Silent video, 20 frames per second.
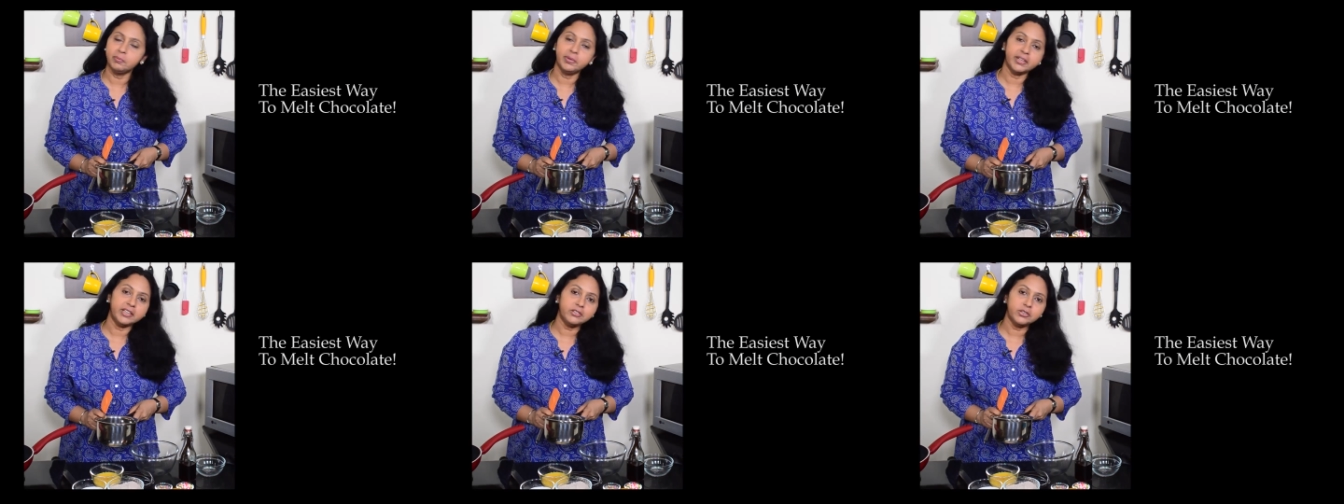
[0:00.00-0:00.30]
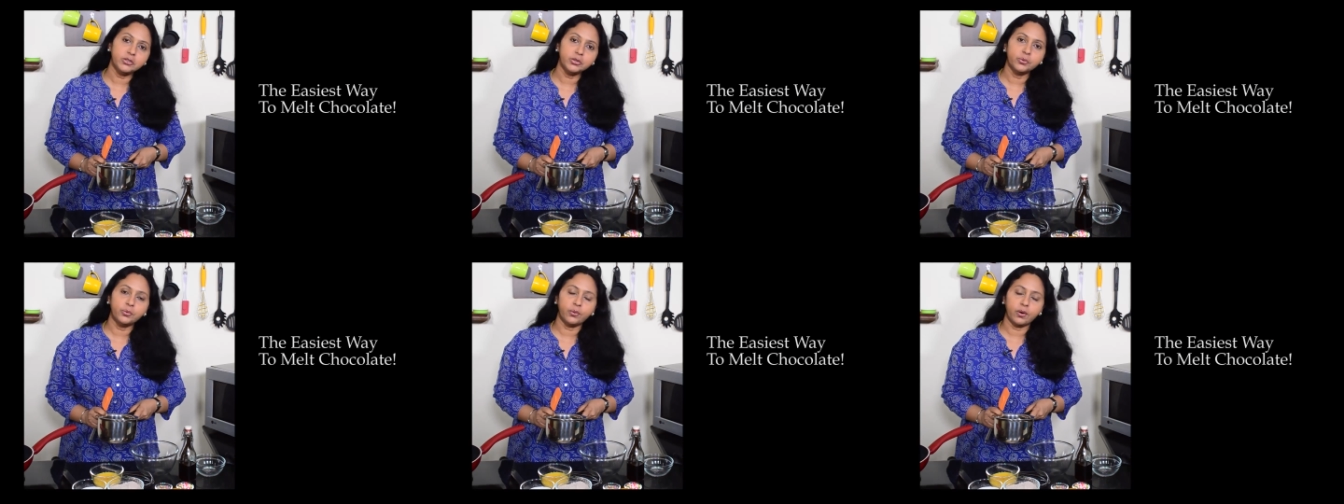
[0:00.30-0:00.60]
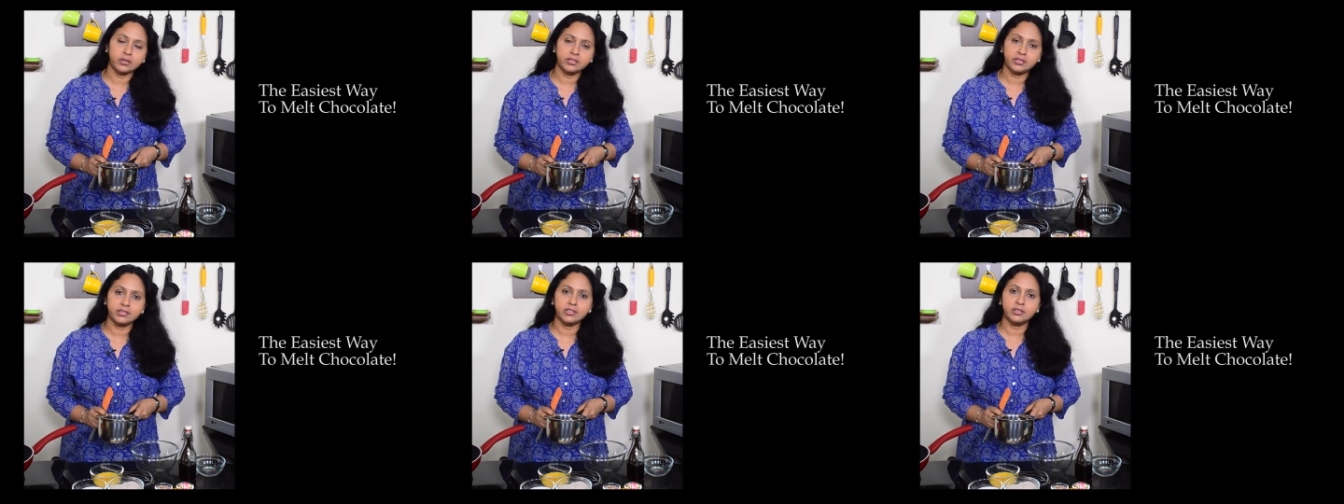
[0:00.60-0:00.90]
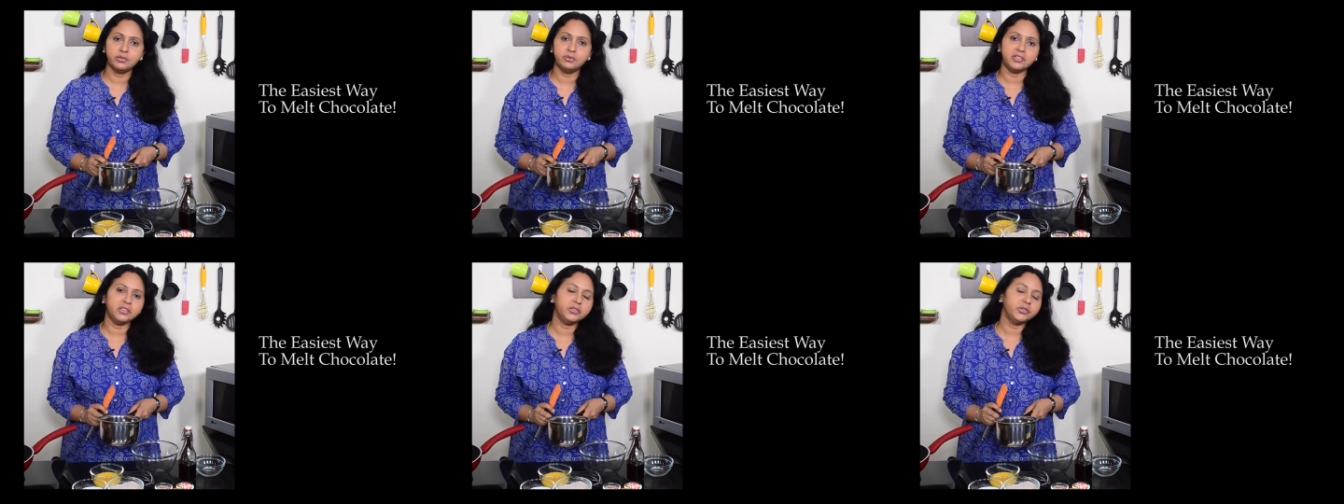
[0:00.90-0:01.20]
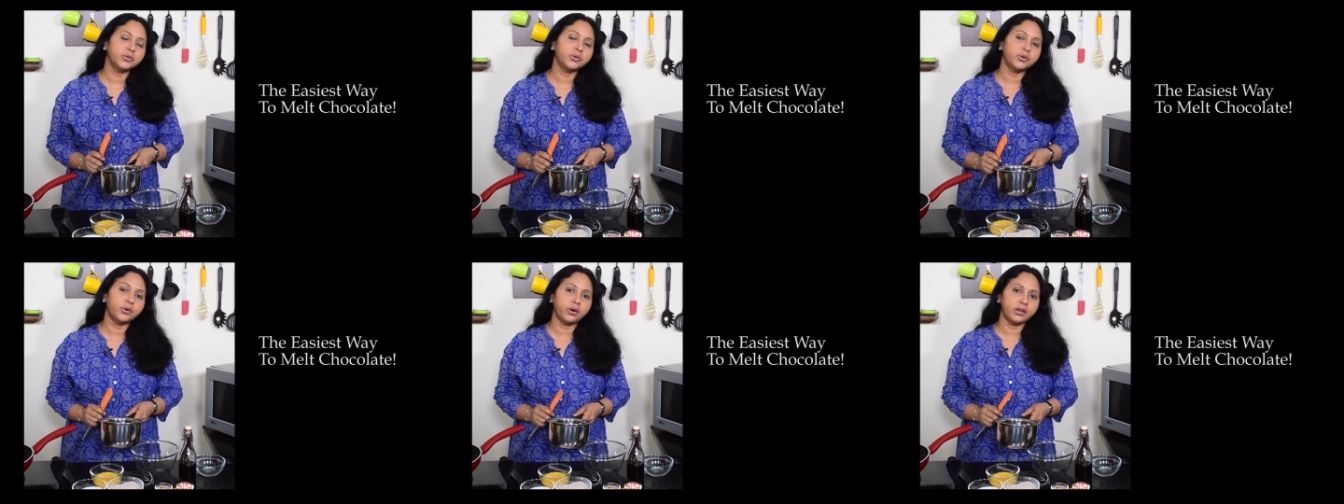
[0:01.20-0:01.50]
please do watch this
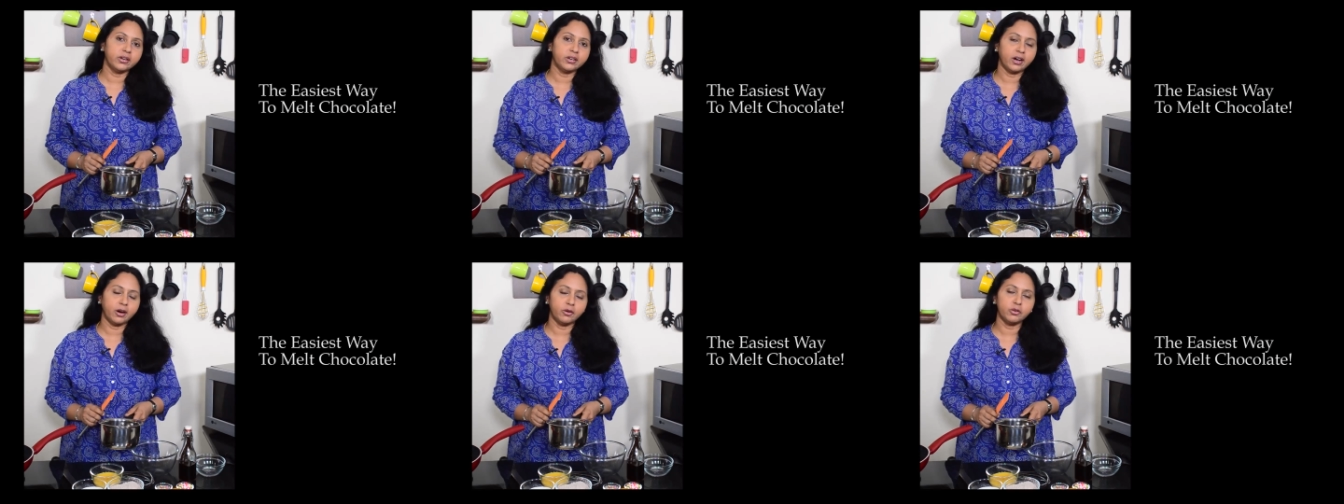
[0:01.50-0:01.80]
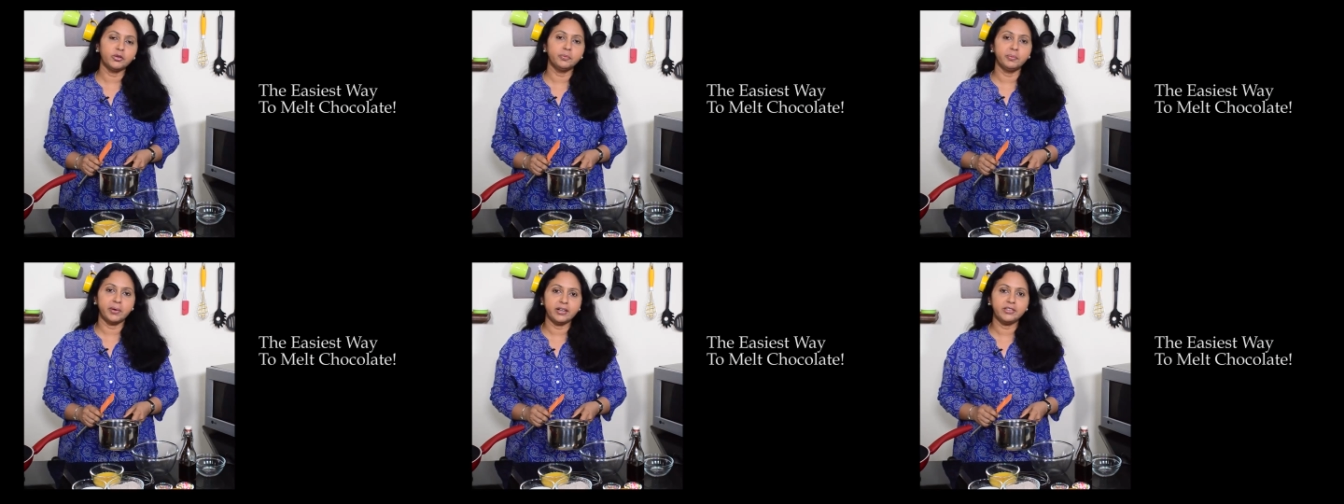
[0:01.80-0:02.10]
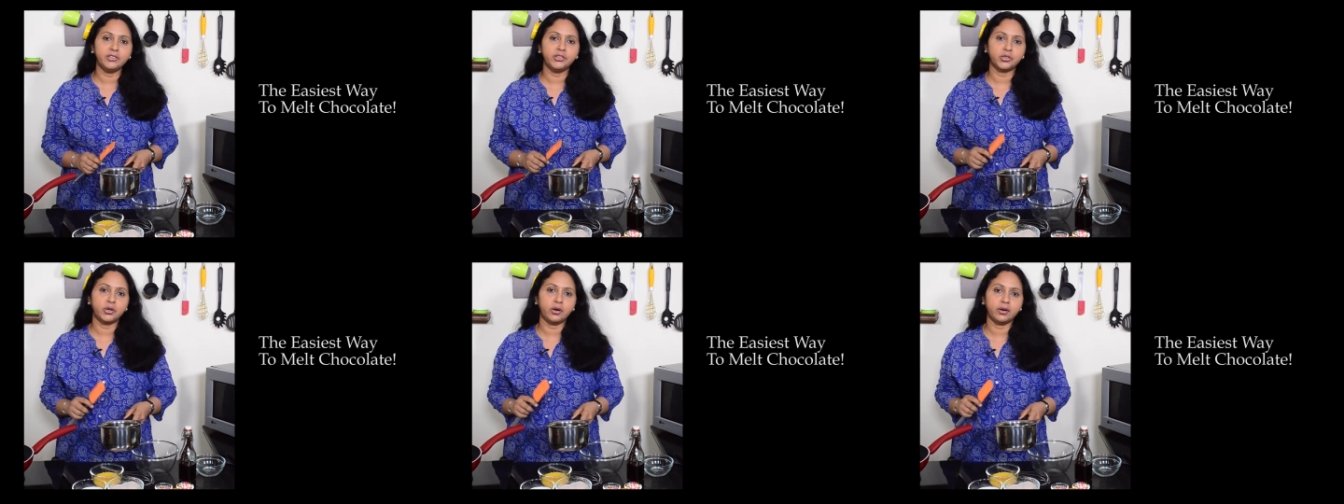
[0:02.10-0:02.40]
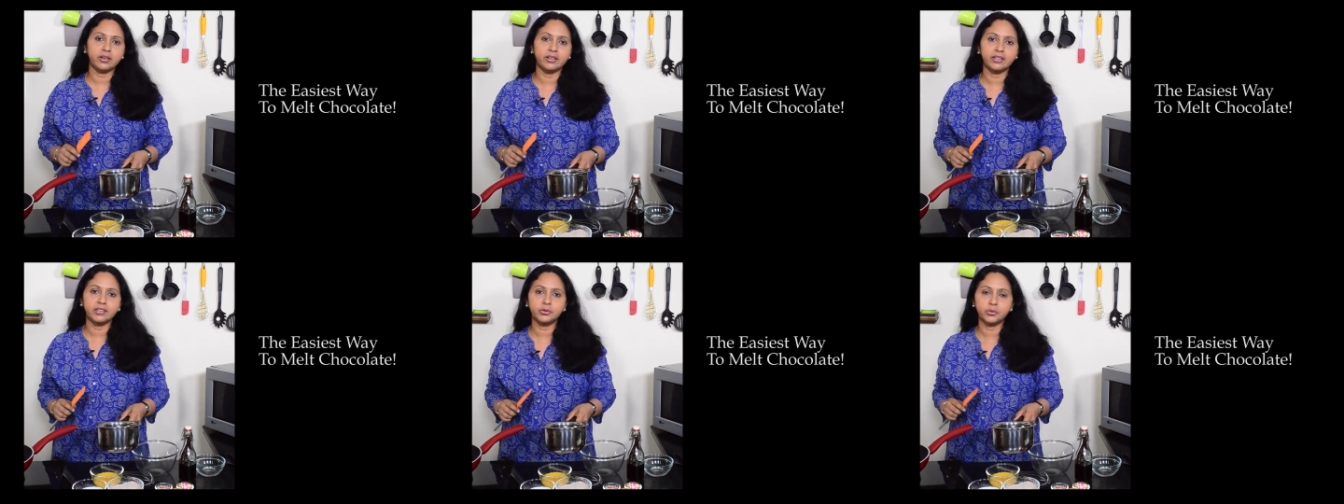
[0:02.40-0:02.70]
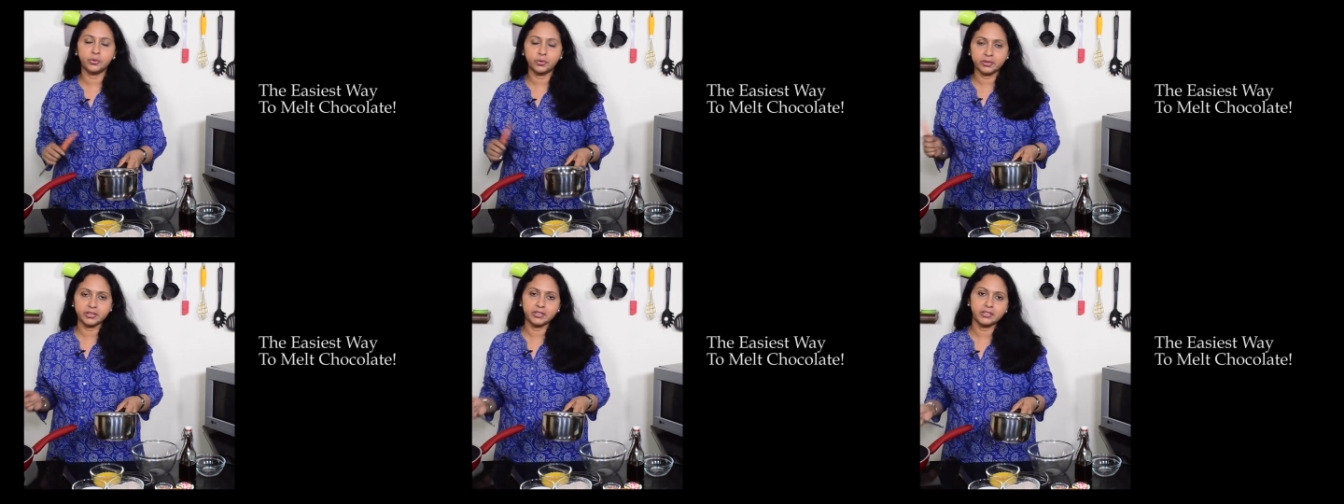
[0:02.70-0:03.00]
video on how to melt chocolate
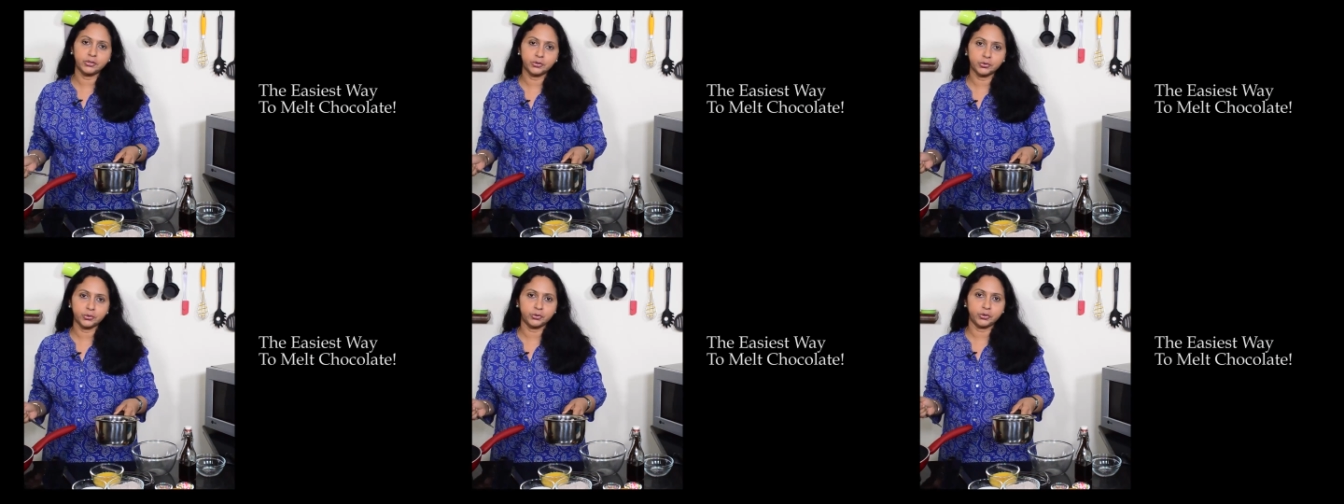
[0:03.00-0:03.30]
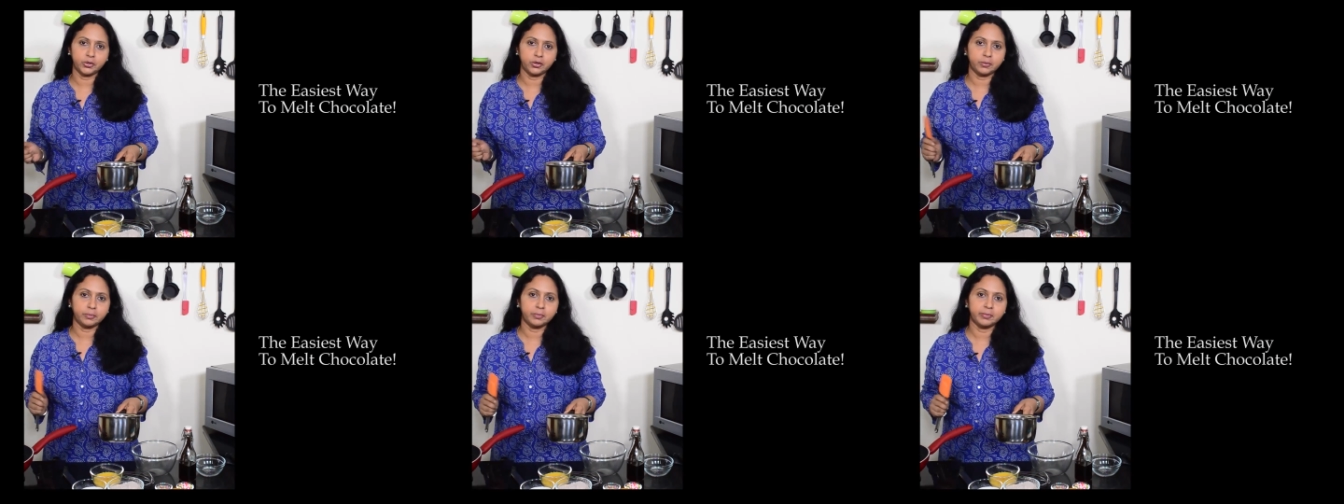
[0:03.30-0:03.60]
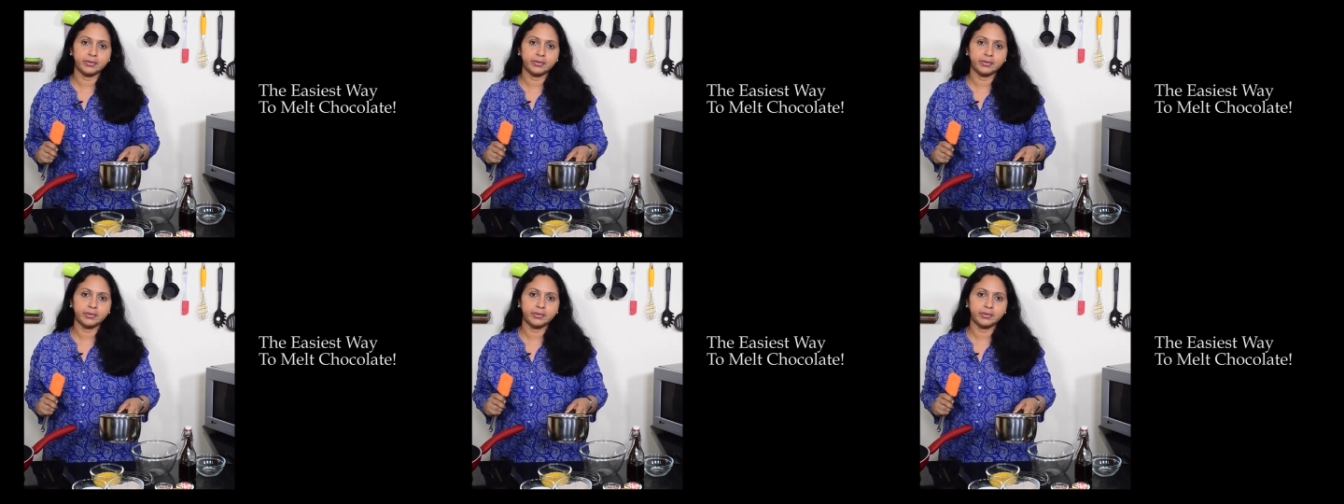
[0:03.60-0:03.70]
over the stovetop.